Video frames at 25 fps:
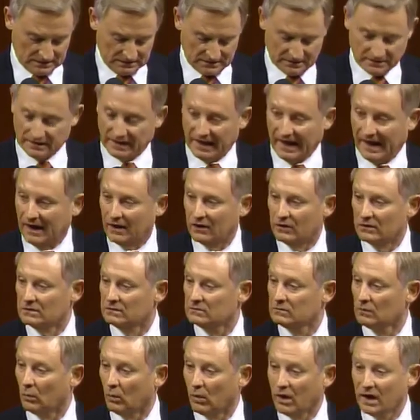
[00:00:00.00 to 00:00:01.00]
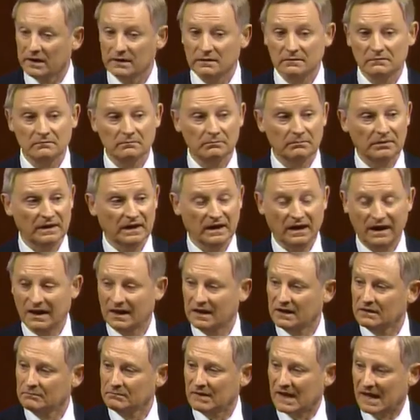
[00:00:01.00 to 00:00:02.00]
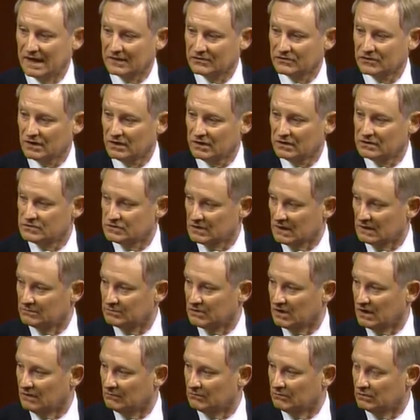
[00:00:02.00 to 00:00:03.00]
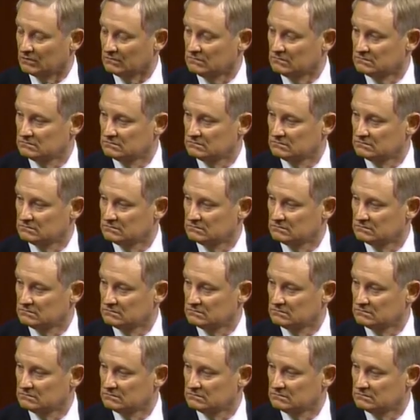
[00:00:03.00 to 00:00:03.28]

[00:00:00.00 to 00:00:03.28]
Now, what began back there in September